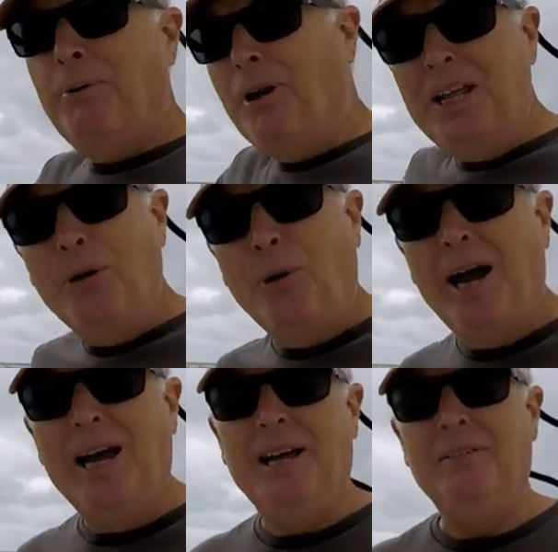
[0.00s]
plenty of
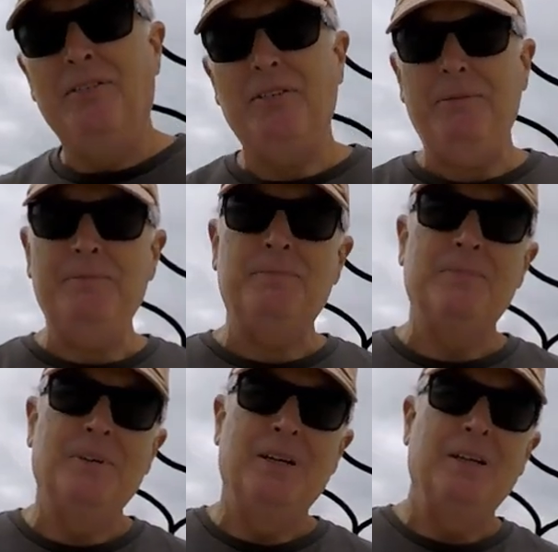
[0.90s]
waves.
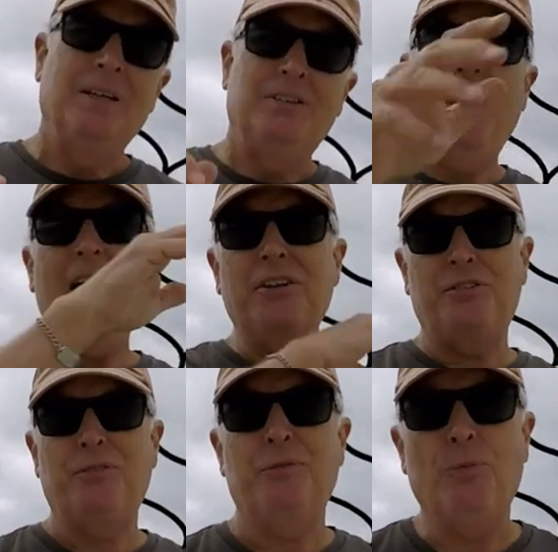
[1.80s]
Test
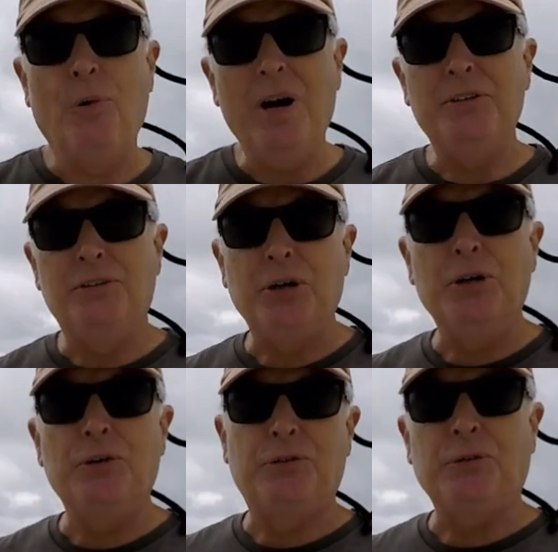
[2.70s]
1,
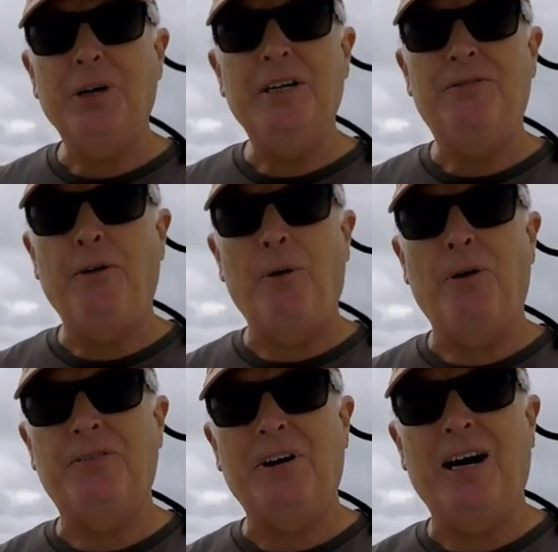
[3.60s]
2, 3,
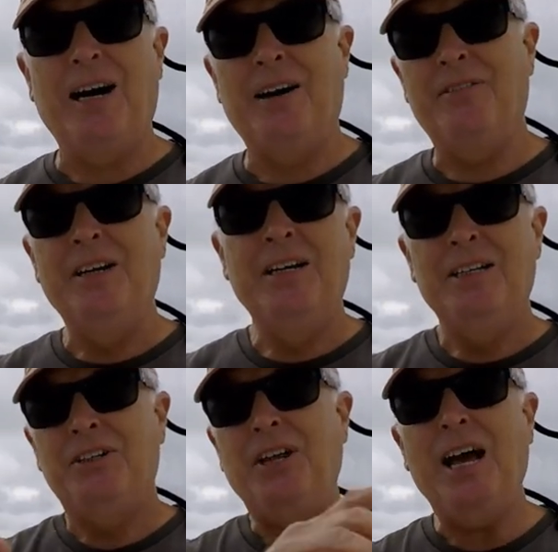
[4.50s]
4,
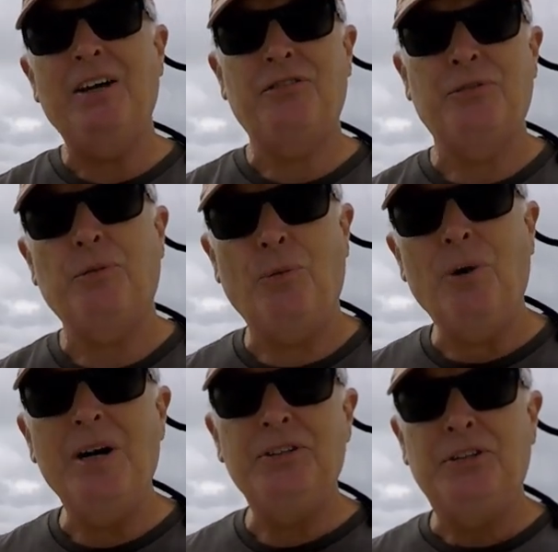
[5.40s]
5. Test
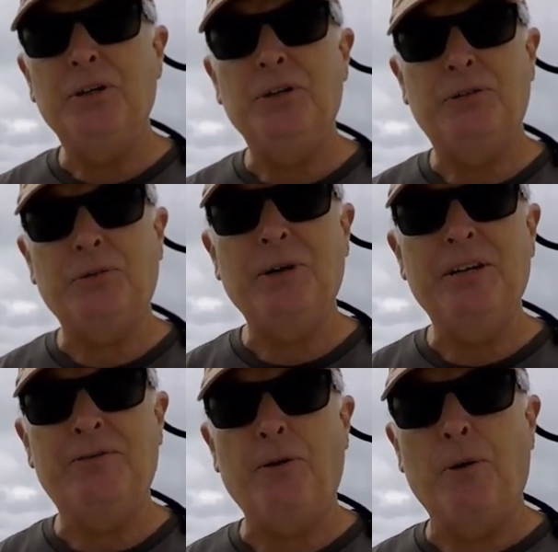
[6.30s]
1, 2, 3,
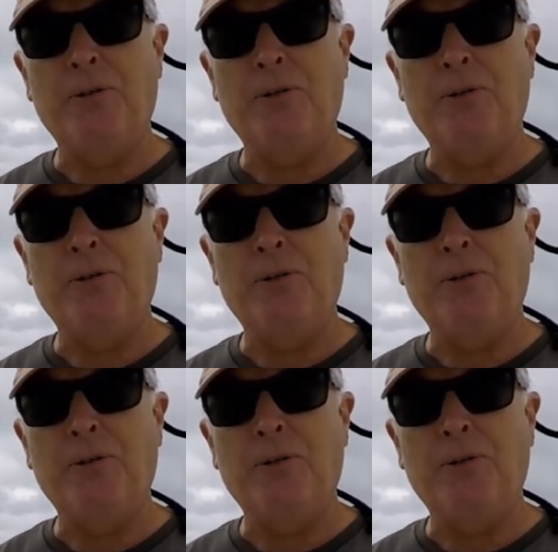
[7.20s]
4,